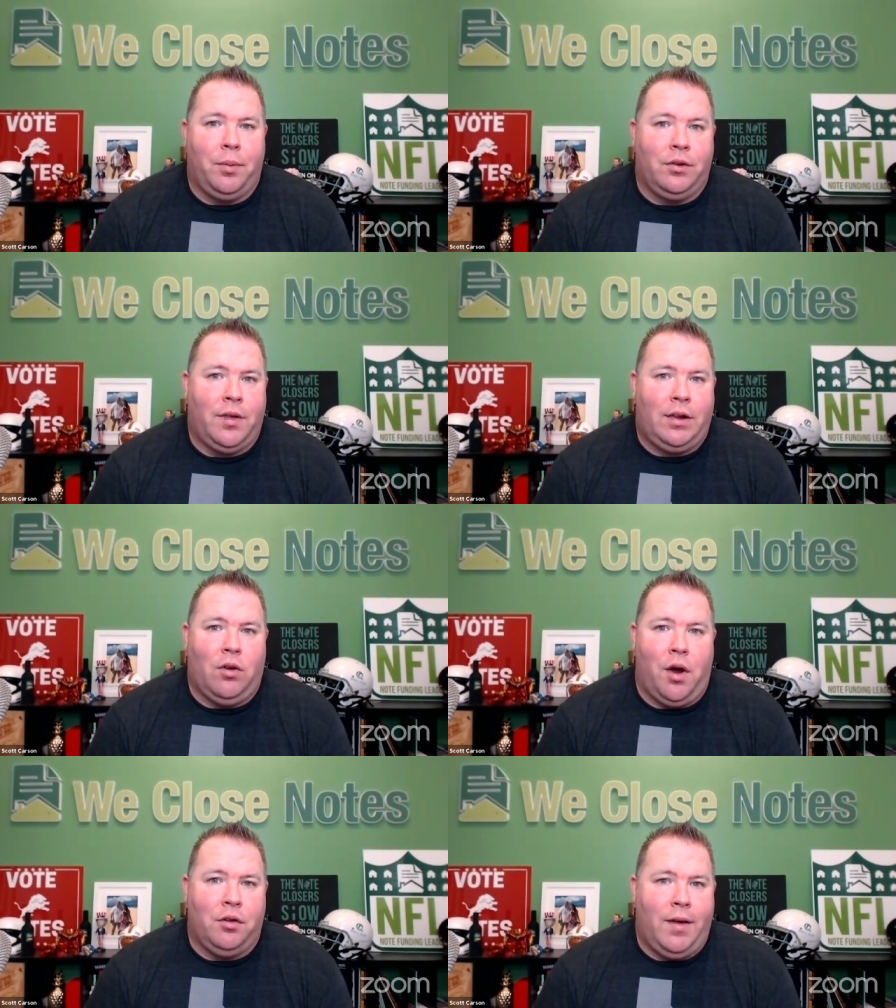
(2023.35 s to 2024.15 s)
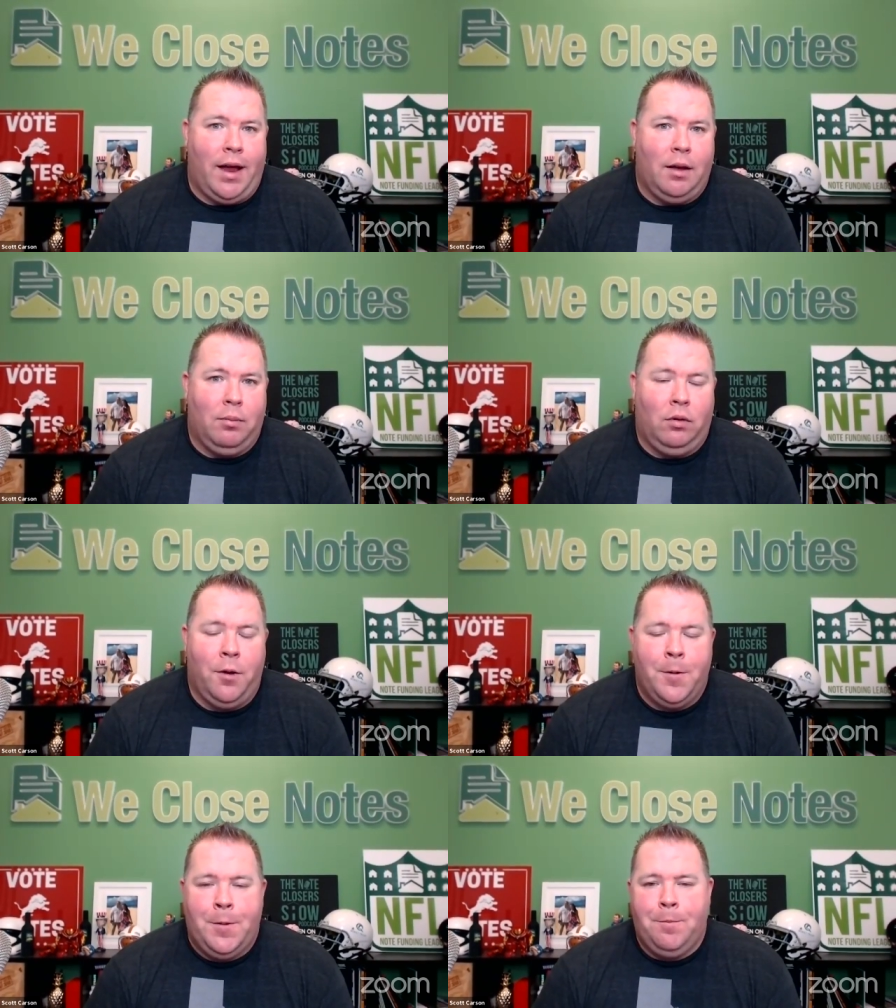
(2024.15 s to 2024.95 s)
And so that's always valuable.
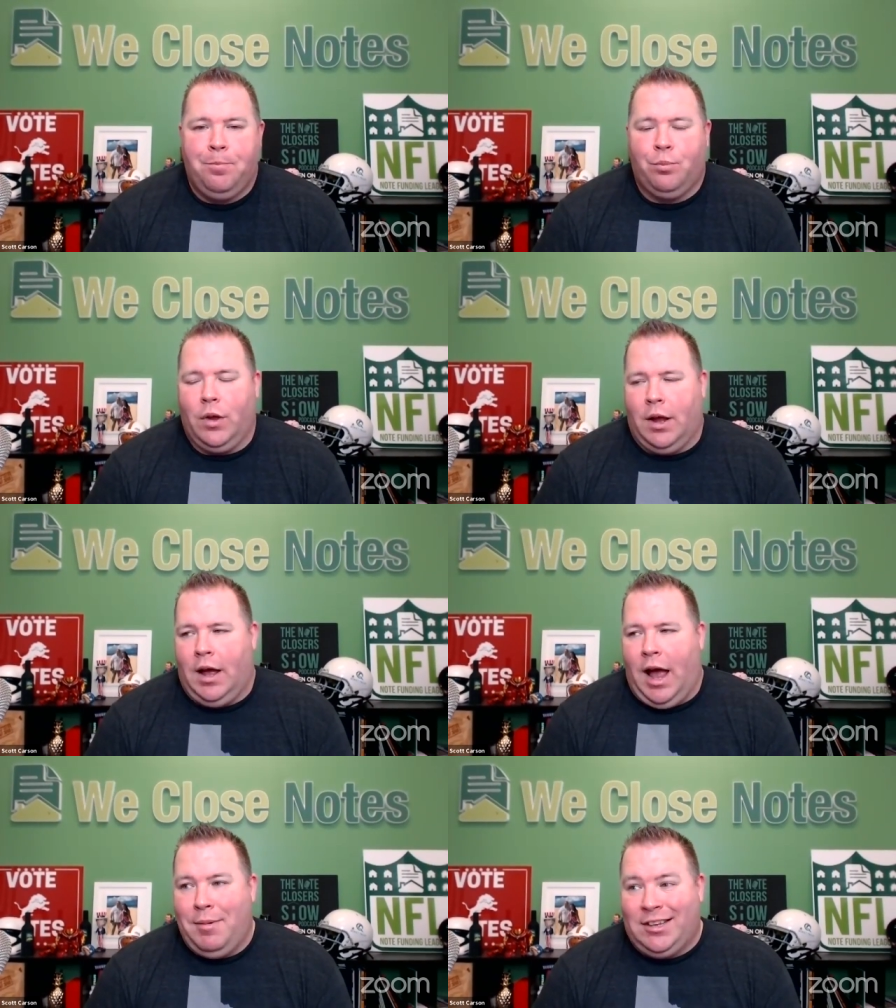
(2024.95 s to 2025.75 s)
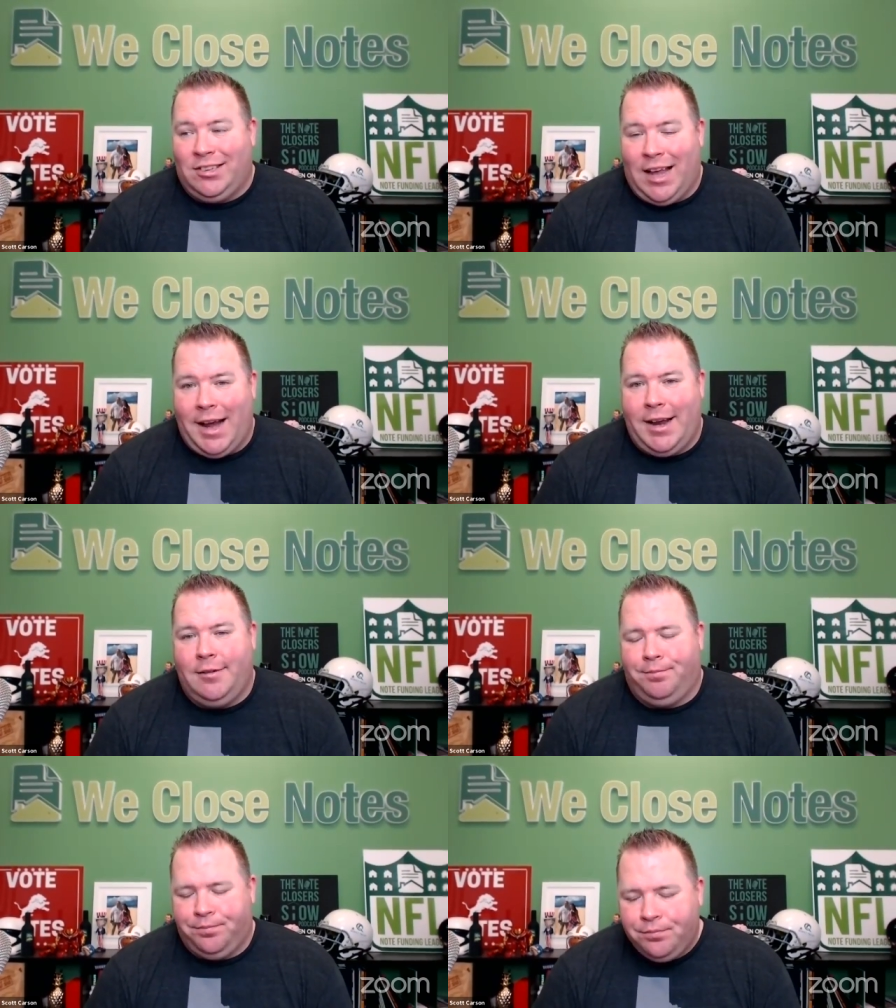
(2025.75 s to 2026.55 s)
Uh, I'm excited